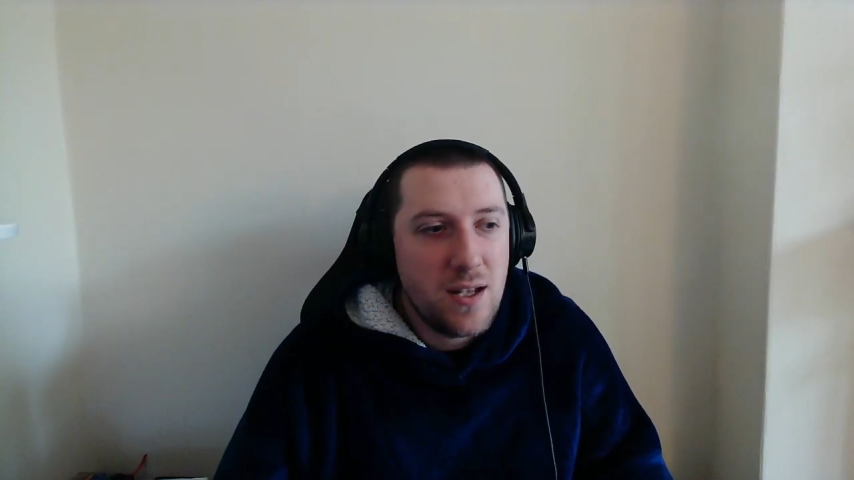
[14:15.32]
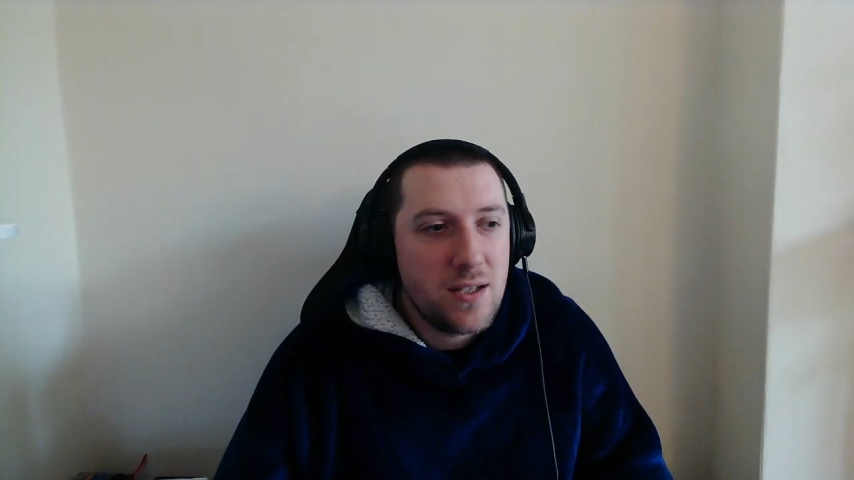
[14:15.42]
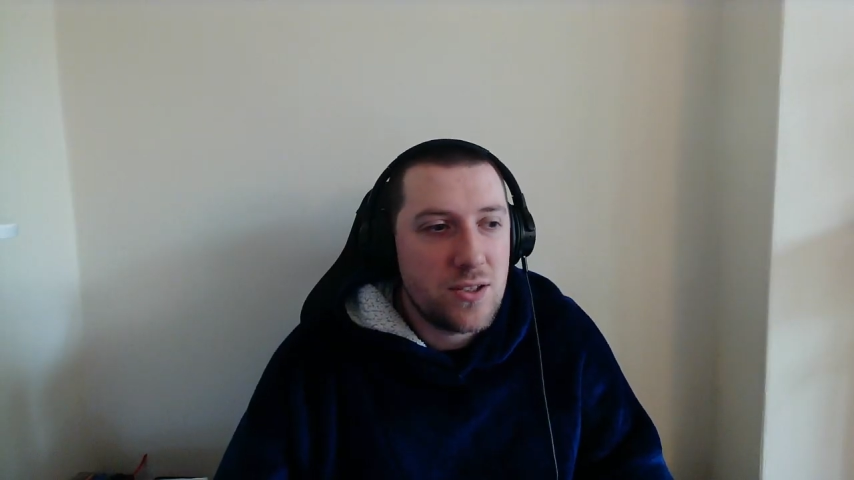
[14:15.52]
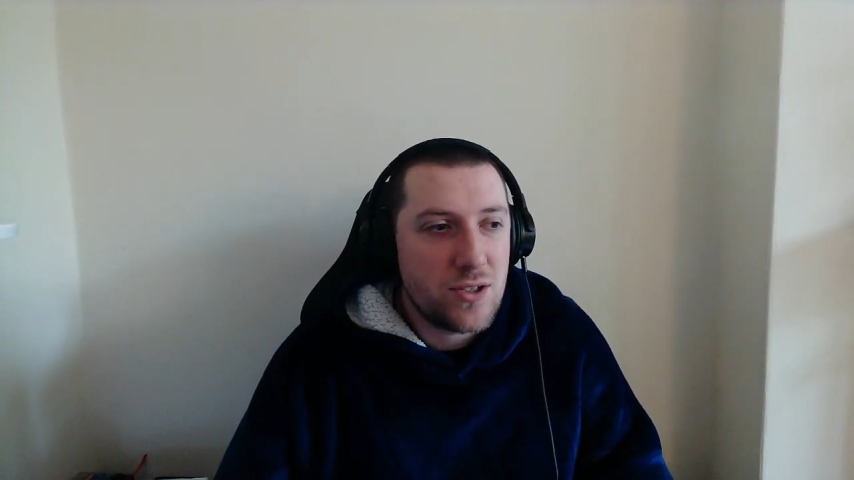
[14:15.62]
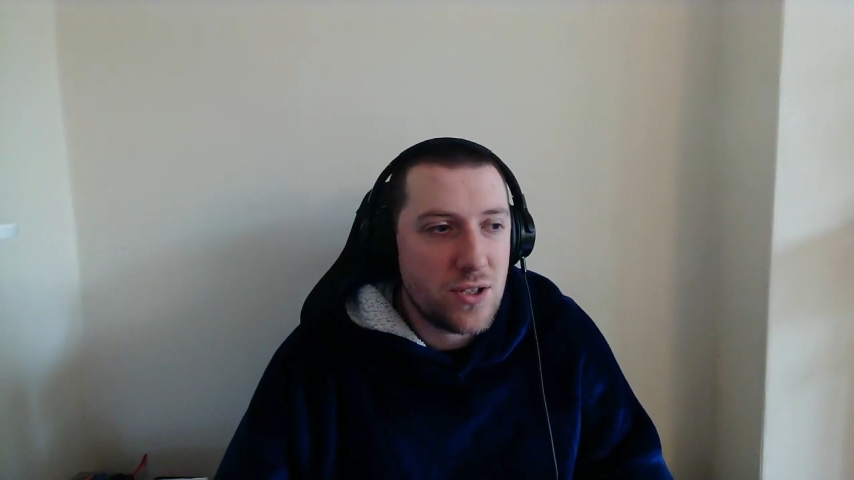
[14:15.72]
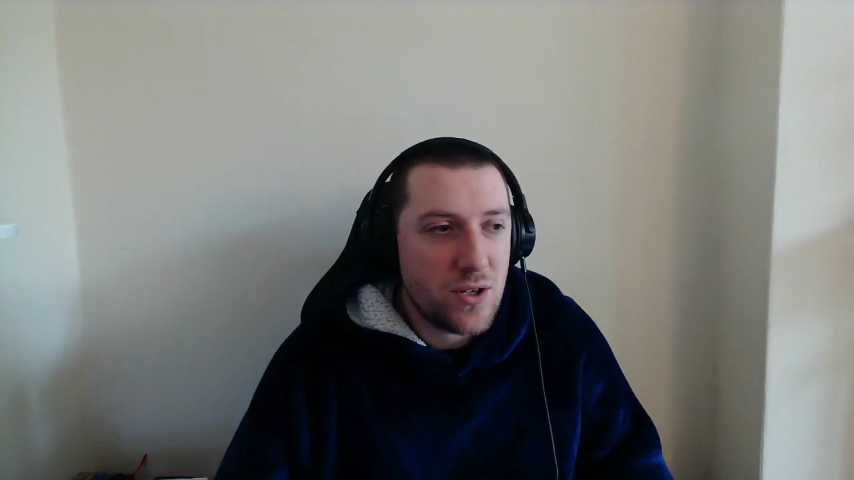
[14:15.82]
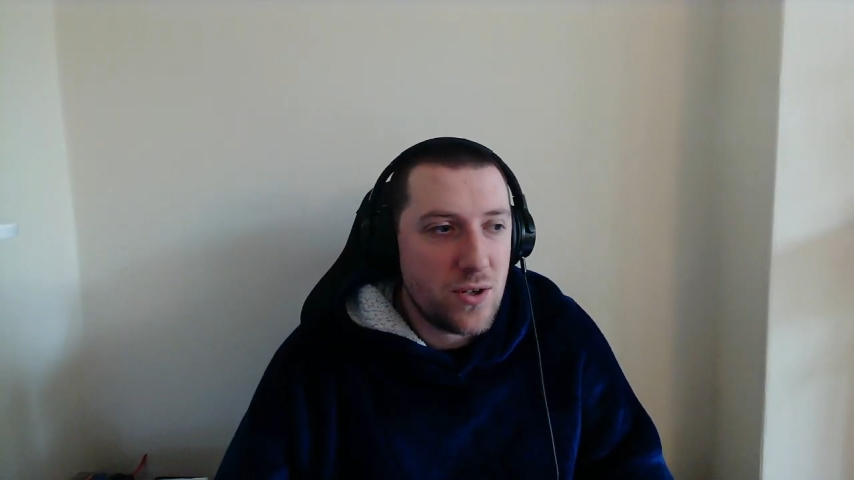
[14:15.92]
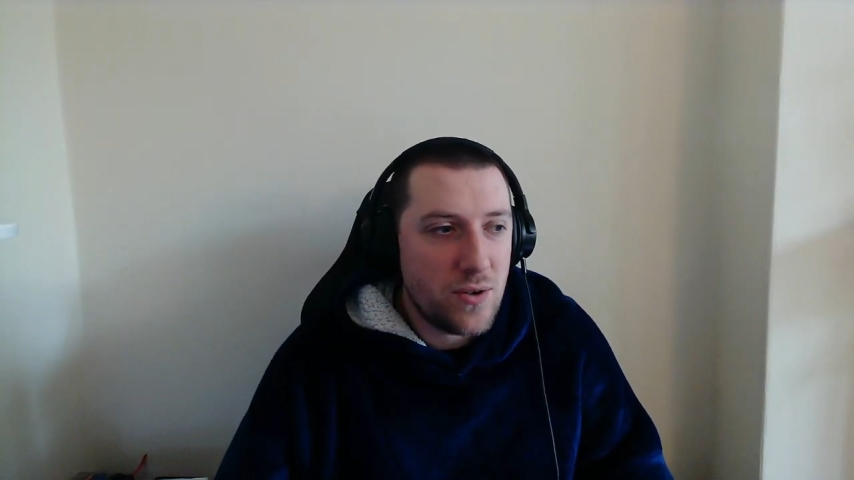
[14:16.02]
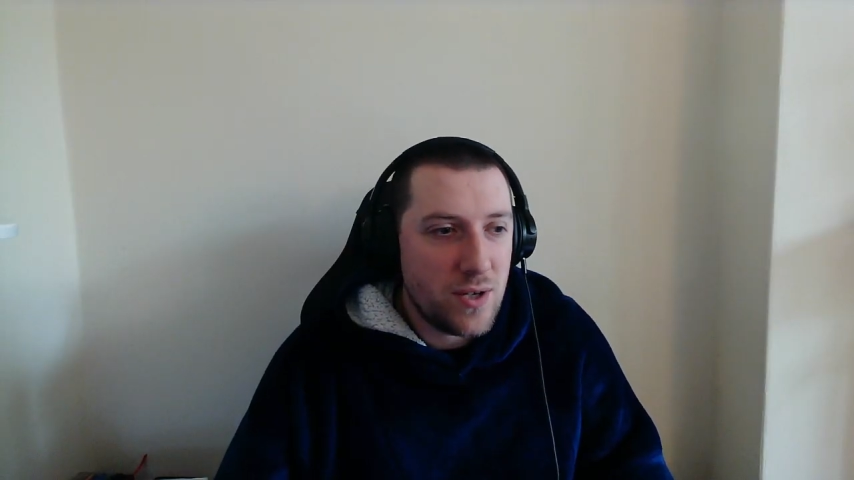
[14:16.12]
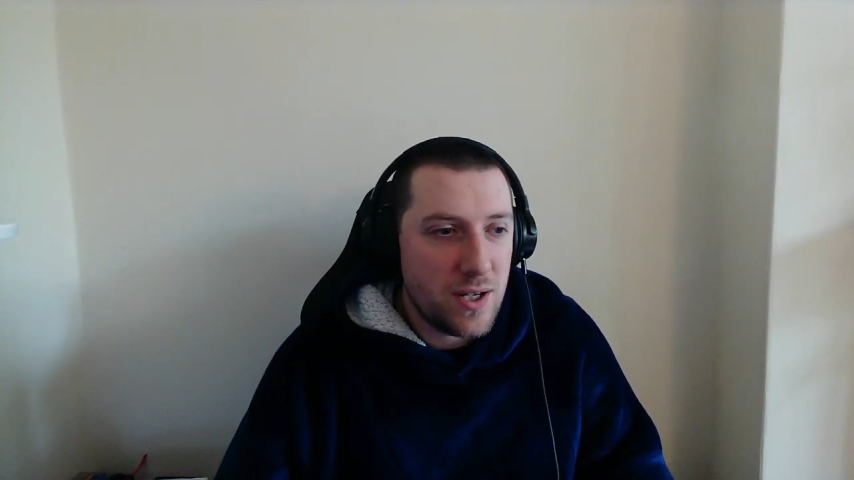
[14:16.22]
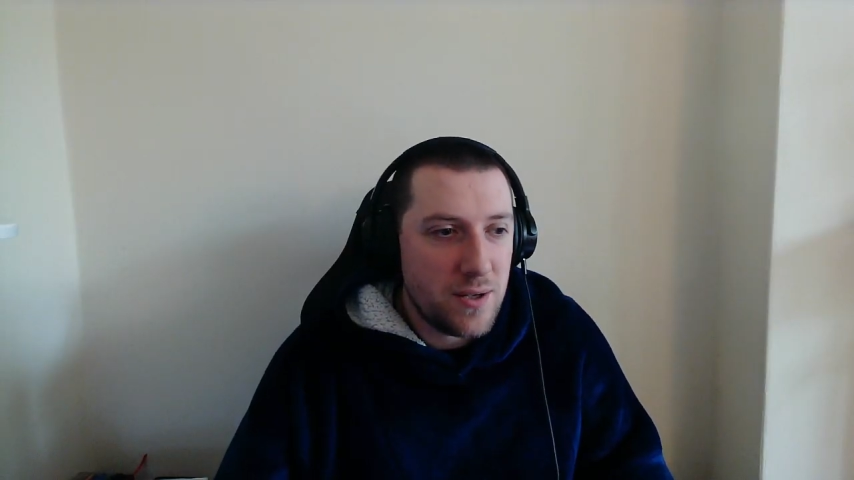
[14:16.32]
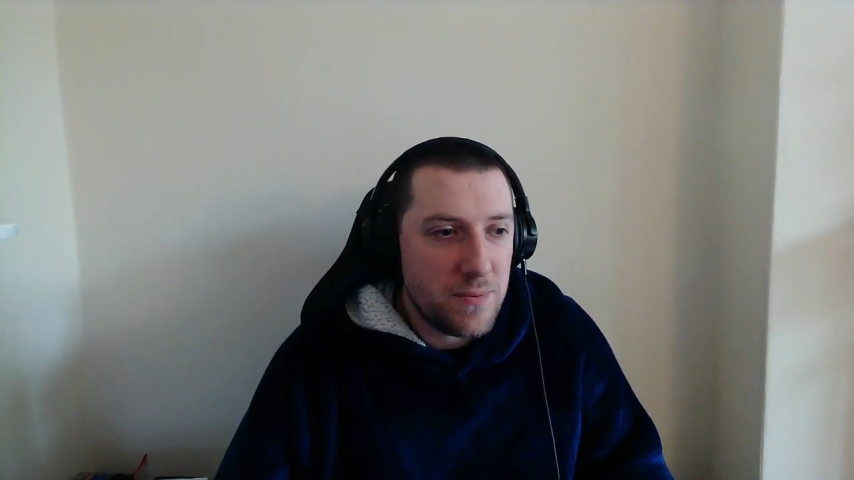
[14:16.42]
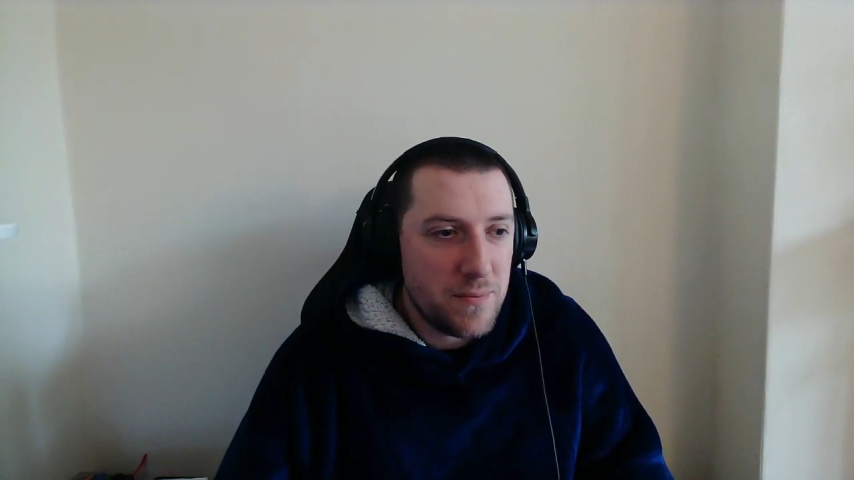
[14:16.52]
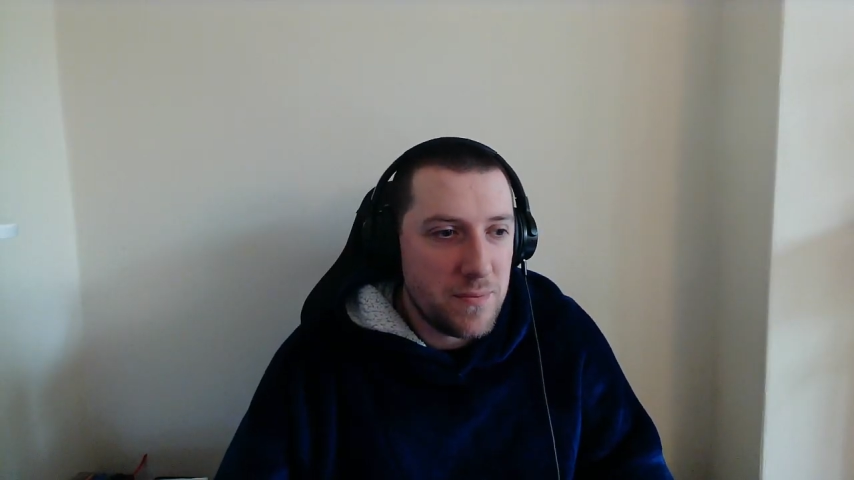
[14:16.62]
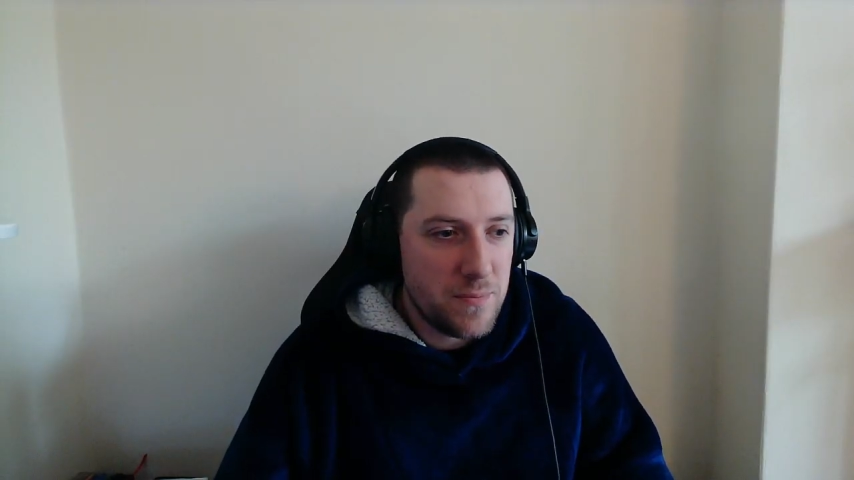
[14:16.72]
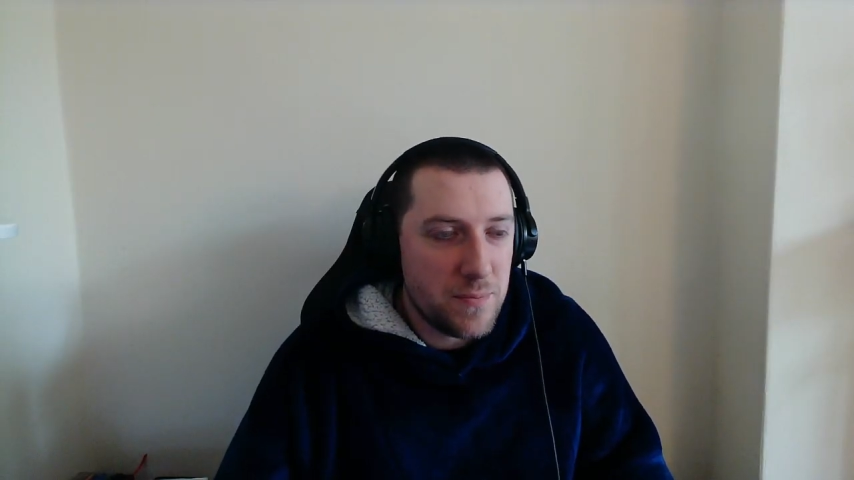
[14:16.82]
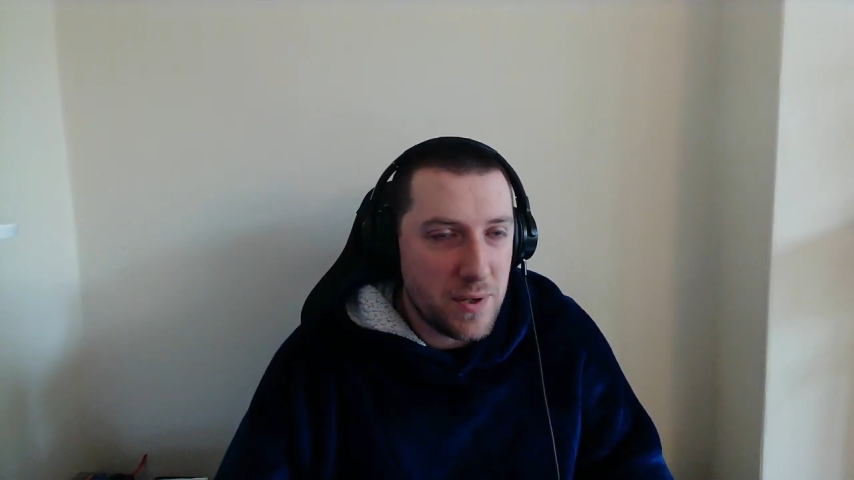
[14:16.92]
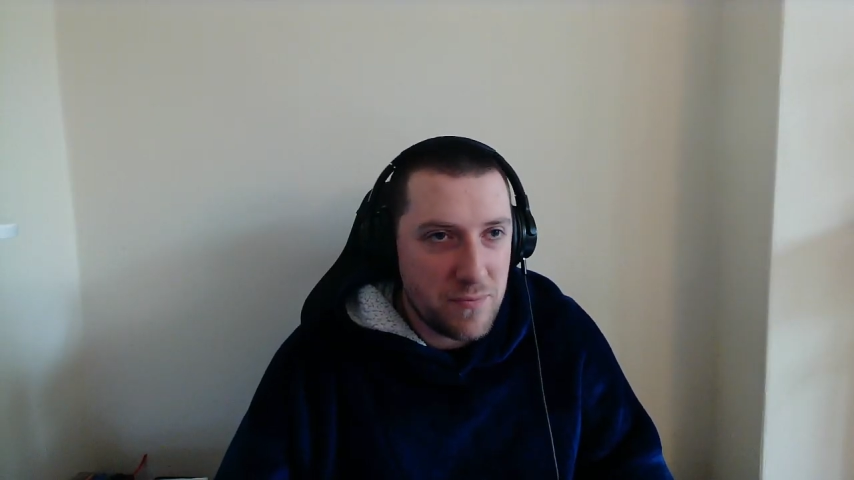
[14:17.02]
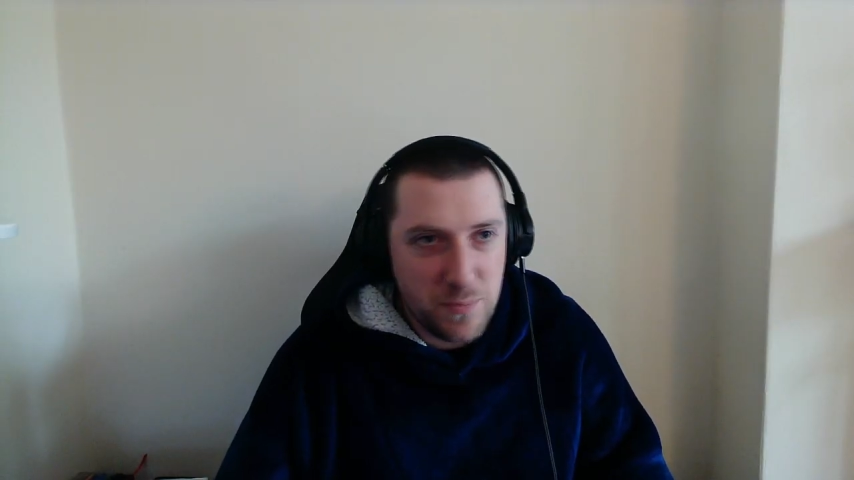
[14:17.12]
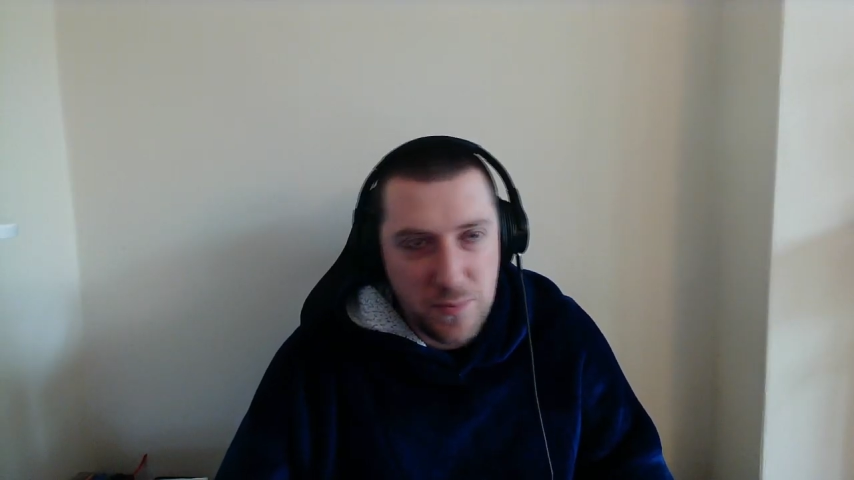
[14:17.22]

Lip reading: So, but